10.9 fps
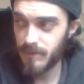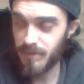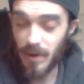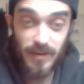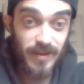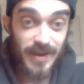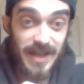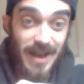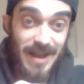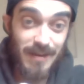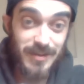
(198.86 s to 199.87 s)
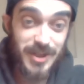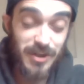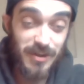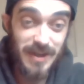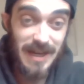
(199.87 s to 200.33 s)
Both like getting up
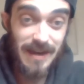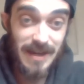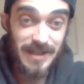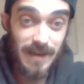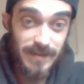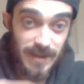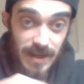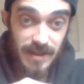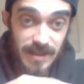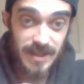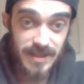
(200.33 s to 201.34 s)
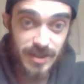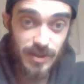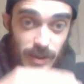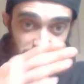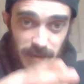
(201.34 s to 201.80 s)
shot and actually having the least
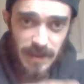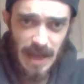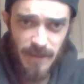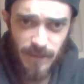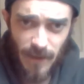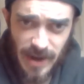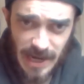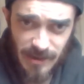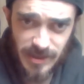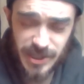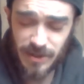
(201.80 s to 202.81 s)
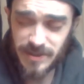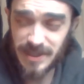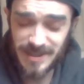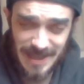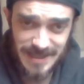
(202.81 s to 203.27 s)
shots, but they have very accurate
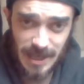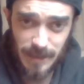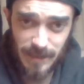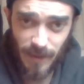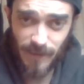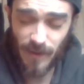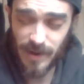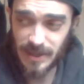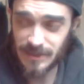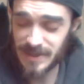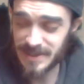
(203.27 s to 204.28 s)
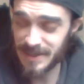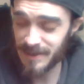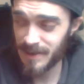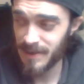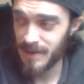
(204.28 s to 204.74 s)
shooting. So that's going to be very, very
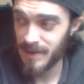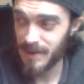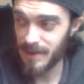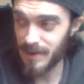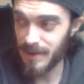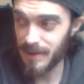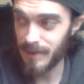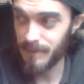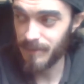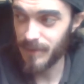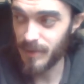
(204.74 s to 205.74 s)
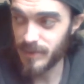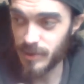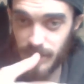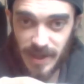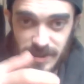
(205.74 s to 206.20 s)
interesting. Who
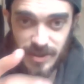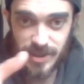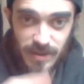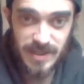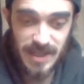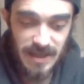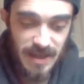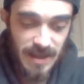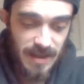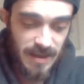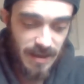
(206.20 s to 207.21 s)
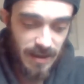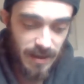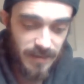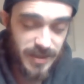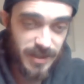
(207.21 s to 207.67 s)
dominates the shooting
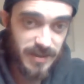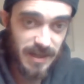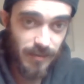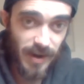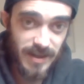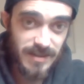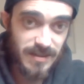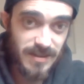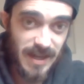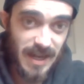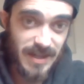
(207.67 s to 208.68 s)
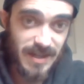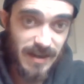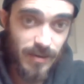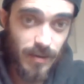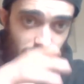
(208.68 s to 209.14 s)
ranks, because they
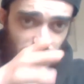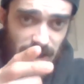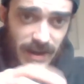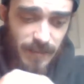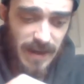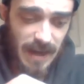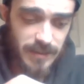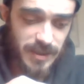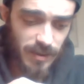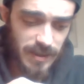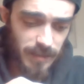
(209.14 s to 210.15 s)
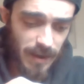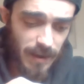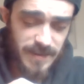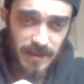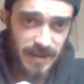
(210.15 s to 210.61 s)
actually not regularly been outshot in the
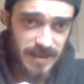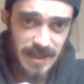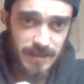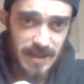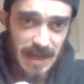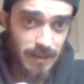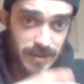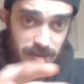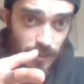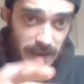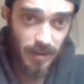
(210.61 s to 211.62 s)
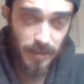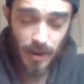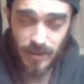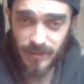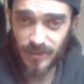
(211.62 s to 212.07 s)
playoffs, yet they seem to outscore their
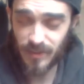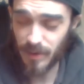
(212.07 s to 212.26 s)
opponents.